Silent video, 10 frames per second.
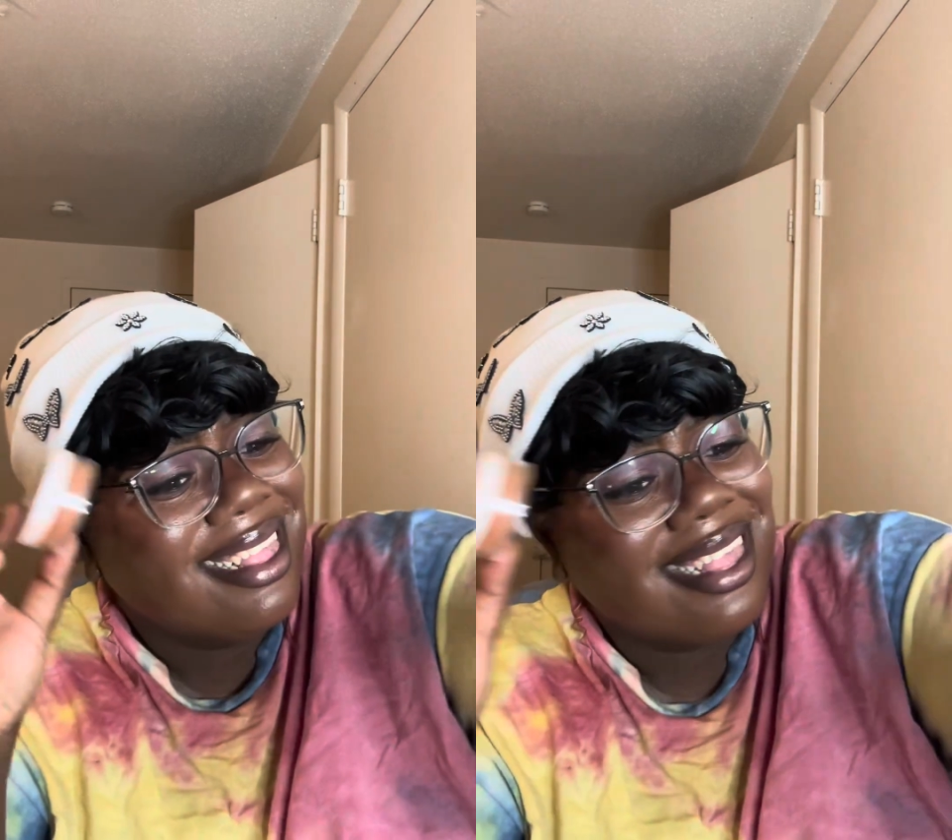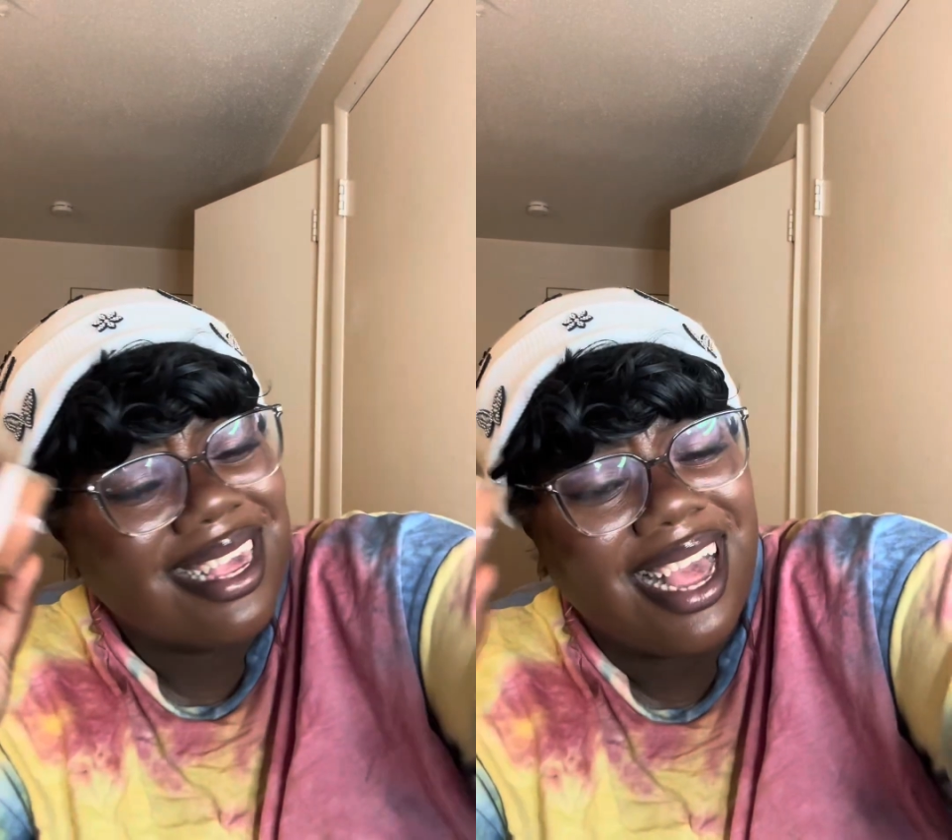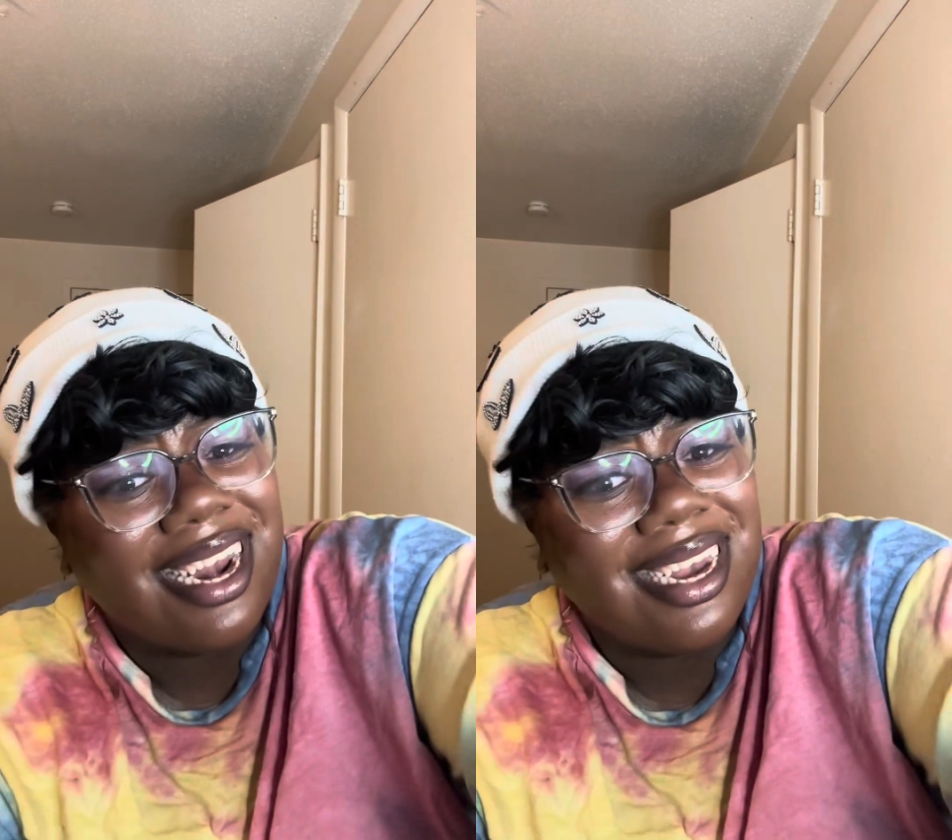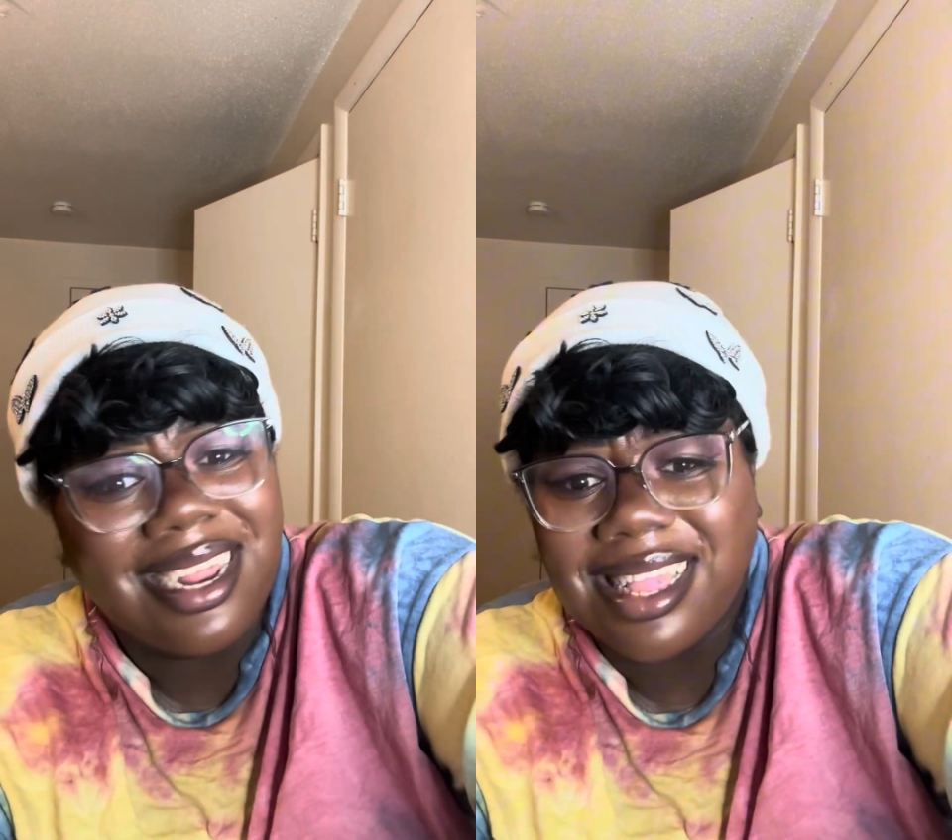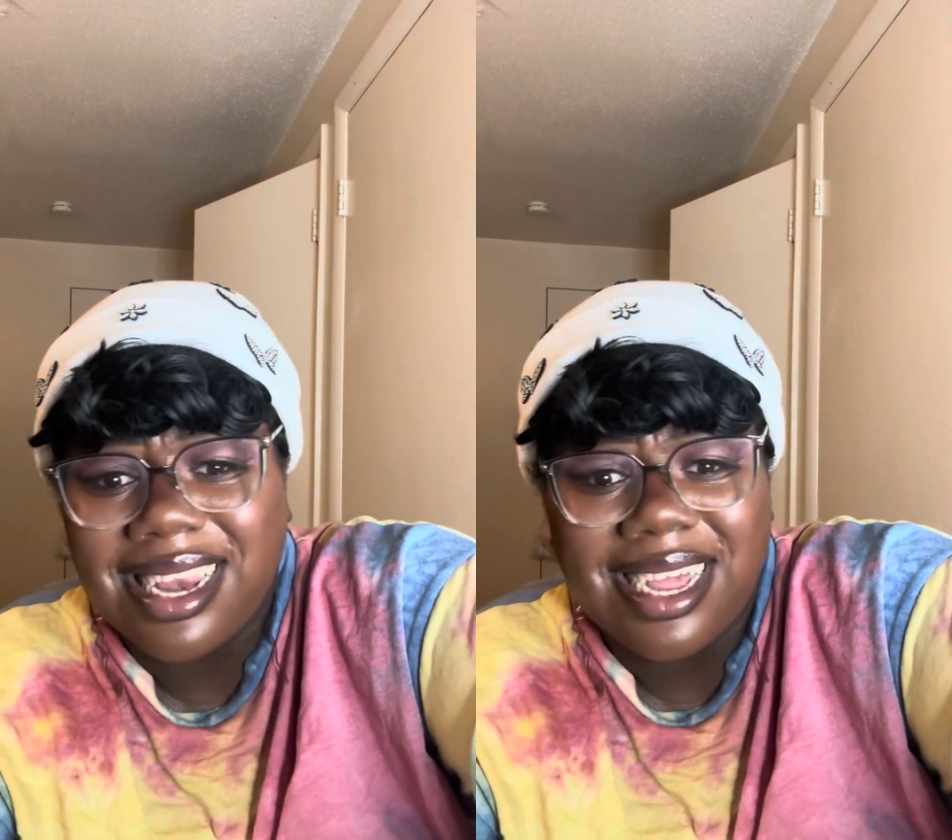kind of
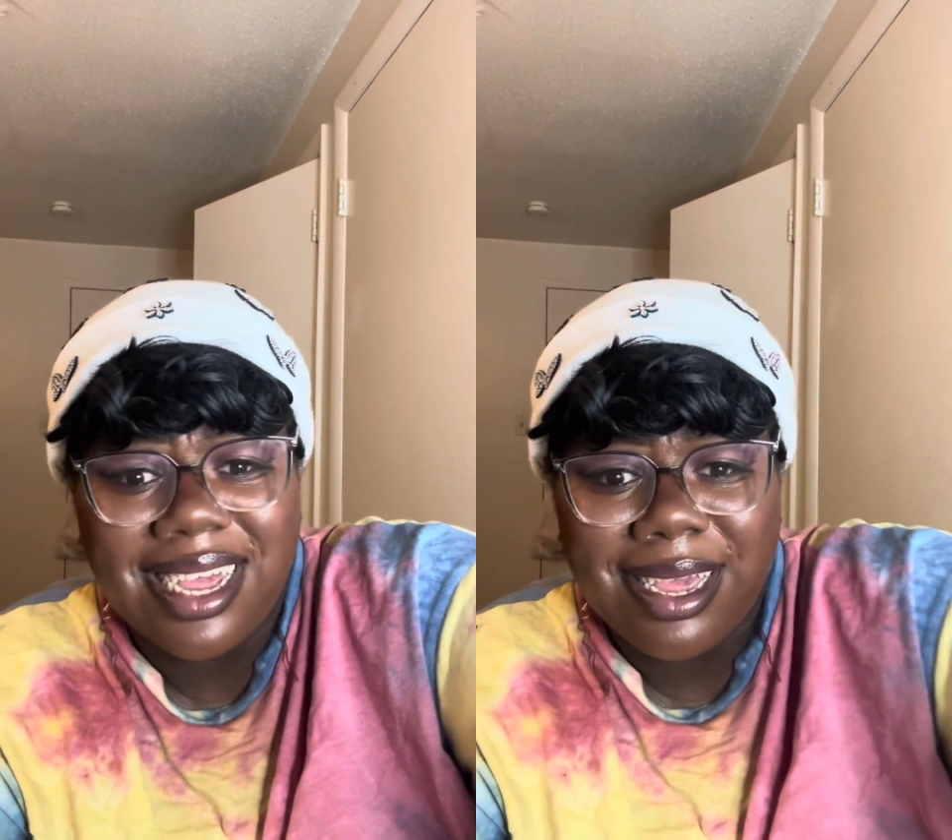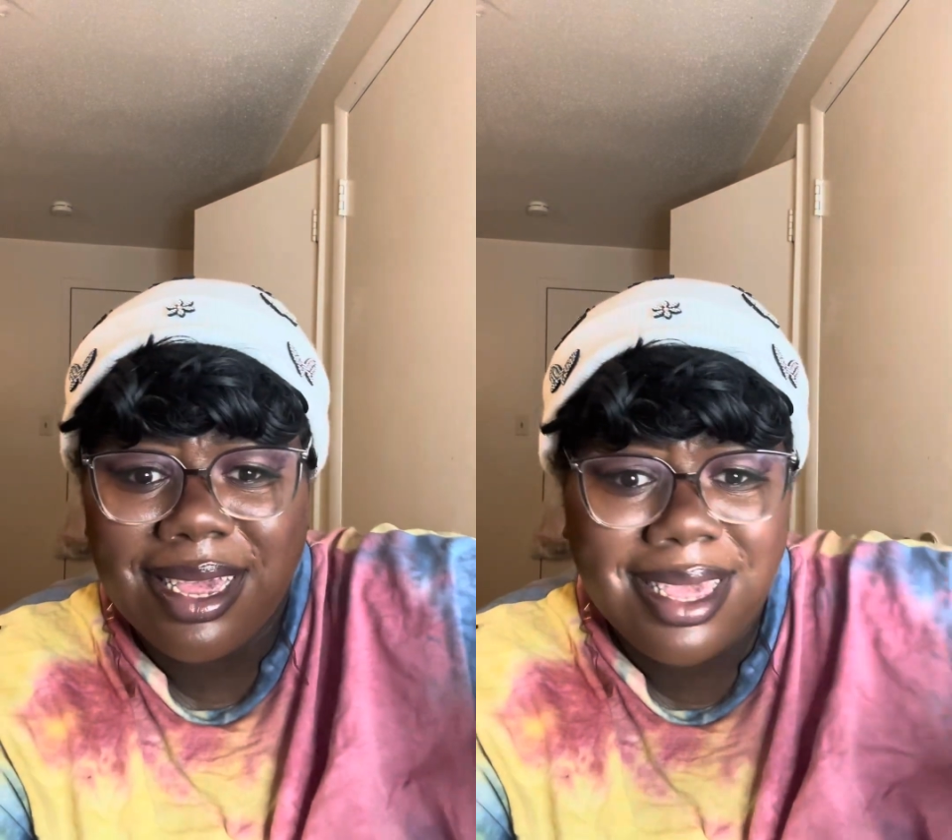doesn't like,